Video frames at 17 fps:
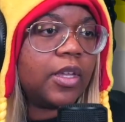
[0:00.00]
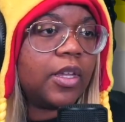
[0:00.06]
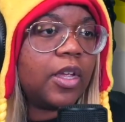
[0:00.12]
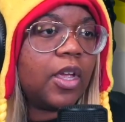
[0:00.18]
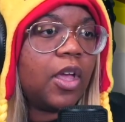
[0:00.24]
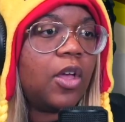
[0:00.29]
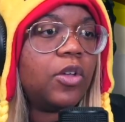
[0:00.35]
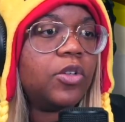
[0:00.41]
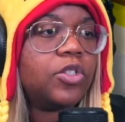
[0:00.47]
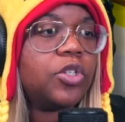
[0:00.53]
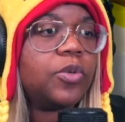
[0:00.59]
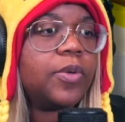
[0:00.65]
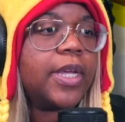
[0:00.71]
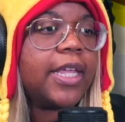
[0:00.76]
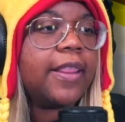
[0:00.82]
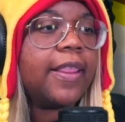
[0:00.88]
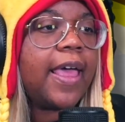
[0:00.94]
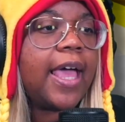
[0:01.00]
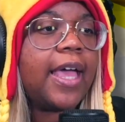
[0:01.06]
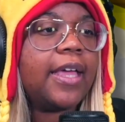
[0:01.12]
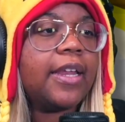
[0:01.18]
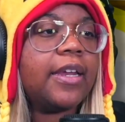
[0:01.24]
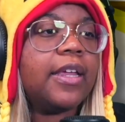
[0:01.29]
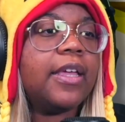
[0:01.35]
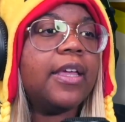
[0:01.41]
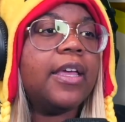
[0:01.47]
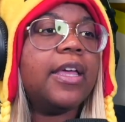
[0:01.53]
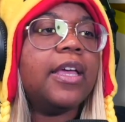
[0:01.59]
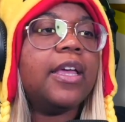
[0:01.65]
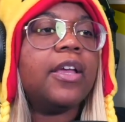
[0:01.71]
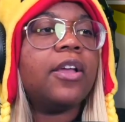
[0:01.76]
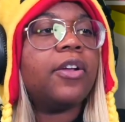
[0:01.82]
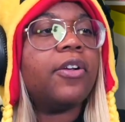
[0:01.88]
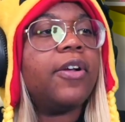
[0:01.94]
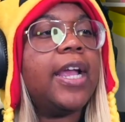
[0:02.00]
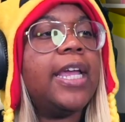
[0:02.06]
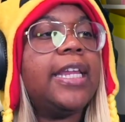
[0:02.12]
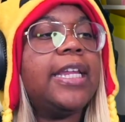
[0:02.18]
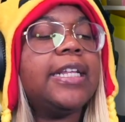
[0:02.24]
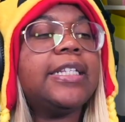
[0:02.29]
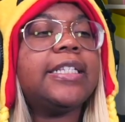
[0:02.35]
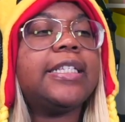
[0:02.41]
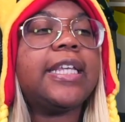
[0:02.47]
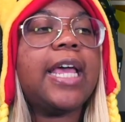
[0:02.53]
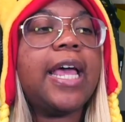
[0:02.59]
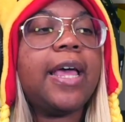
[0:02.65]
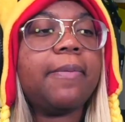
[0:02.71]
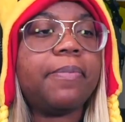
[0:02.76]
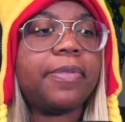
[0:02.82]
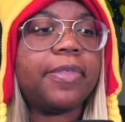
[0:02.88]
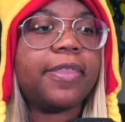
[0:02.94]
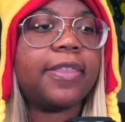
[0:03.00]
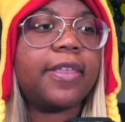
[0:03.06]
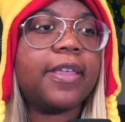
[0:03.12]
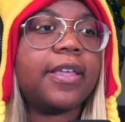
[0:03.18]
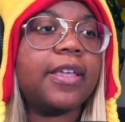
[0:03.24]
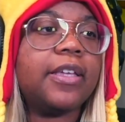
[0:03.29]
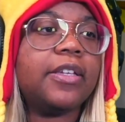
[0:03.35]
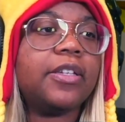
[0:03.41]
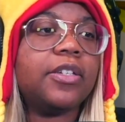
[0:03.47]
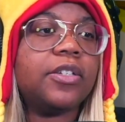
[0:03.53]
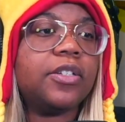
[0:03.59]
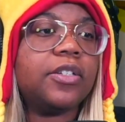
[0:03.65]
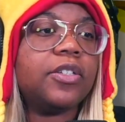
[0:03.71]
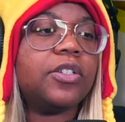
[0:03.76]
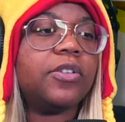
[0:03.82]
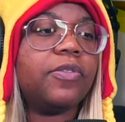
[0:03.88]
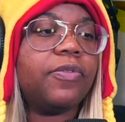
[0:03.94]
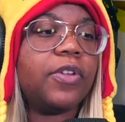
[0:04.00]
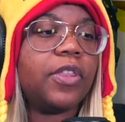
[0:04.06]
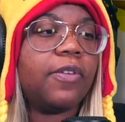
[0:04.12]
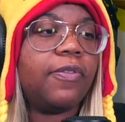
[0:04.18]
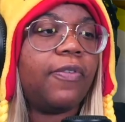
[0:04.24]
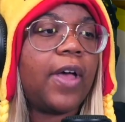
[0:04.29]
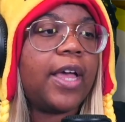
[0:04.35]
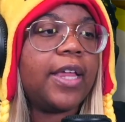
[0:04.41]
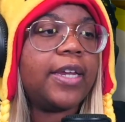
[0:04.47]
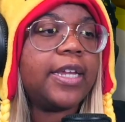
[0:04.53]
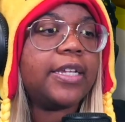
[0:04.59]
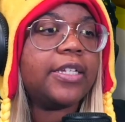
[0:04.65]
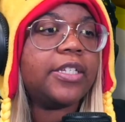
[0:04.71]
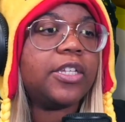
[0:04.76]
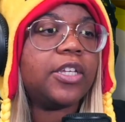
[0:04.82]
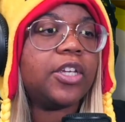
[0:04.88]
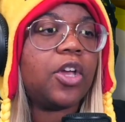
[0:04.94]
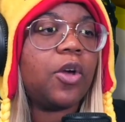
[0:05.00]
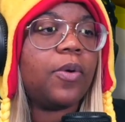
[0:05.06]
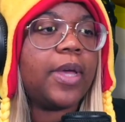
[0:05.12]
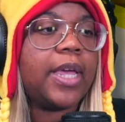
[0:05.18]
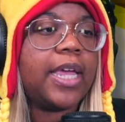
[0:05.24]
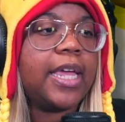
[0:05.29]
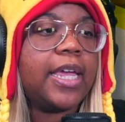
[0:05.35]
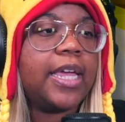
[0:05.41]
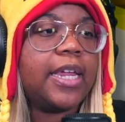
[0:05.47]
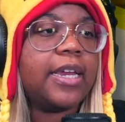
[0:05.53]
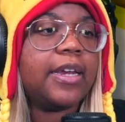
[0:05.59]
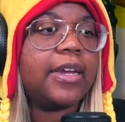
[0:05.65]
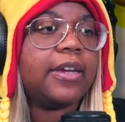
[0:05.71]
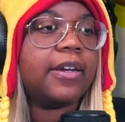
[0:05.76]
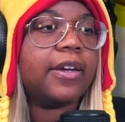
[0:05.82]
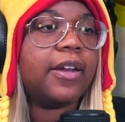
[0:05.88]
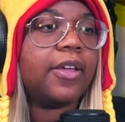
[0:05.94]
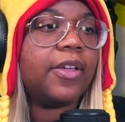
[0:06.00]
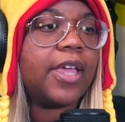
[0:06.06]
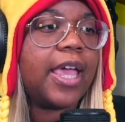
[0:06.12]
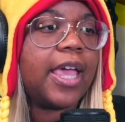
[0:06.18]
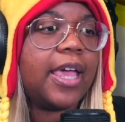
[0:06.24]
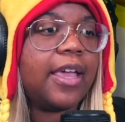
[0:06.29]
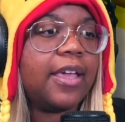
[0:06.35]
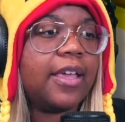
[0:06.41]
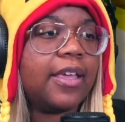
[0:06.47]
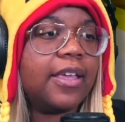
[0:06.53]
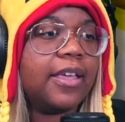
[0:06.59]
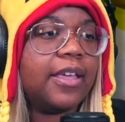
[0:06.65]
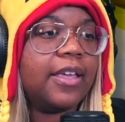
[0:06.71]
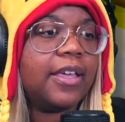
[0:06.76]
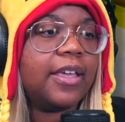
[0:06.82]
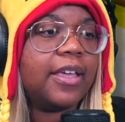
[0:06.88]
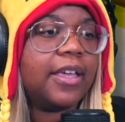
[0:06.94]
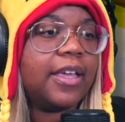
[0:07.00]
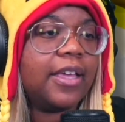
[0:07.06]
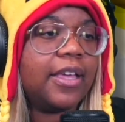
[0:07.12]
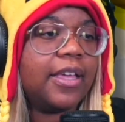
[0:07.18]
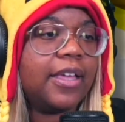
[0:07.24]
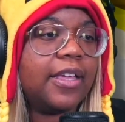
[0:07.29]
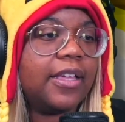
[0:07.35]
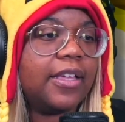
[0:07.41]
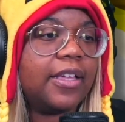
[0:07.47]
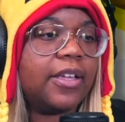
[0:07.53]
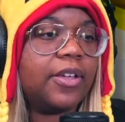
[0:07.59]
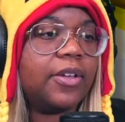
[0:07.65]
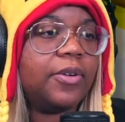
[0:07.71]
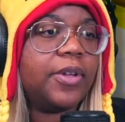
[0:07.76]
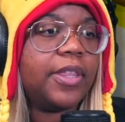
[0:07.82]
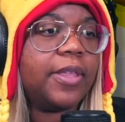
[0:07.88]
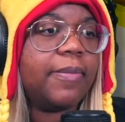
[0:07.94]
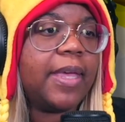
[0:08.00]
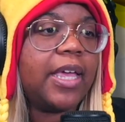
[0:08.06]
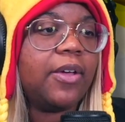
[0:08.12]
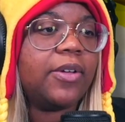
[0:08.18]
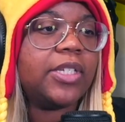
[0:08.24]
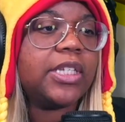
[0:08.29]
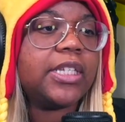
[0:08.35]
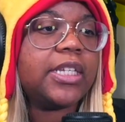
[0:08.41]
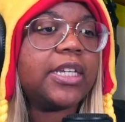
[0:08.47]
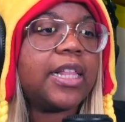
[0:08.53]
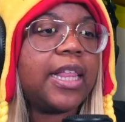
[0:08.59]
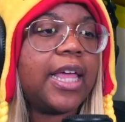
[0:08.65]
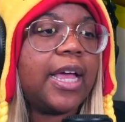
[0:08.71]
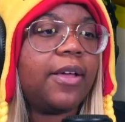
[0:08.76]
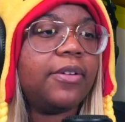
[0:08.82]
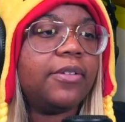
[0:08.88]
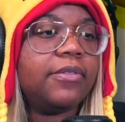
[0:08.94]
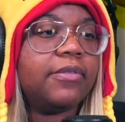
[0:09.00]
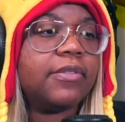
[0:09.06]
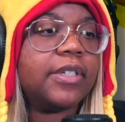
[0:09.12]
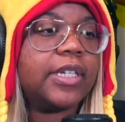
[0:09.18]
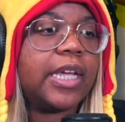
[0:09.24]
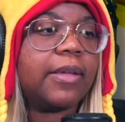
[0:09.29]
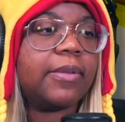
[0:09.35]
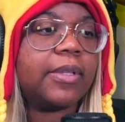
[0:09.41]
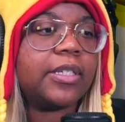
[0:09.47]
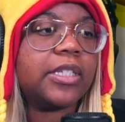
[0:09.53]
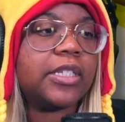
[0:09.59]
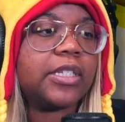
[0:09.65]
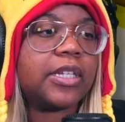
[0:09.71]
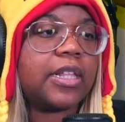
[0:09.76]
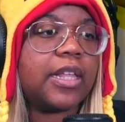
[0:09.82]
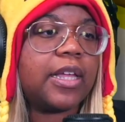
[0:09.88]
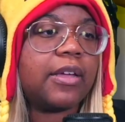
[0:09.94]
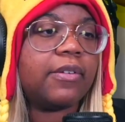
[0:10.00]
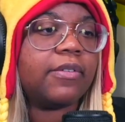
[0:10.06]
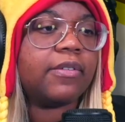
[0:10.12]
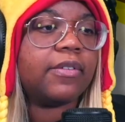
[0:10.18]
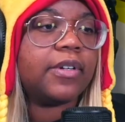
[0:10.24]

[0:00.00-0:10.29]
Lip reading: Oh, doing that created depth for the fondant to go in. Okay. What are they making? Oh, is this a clown? Yeah, this is a clown.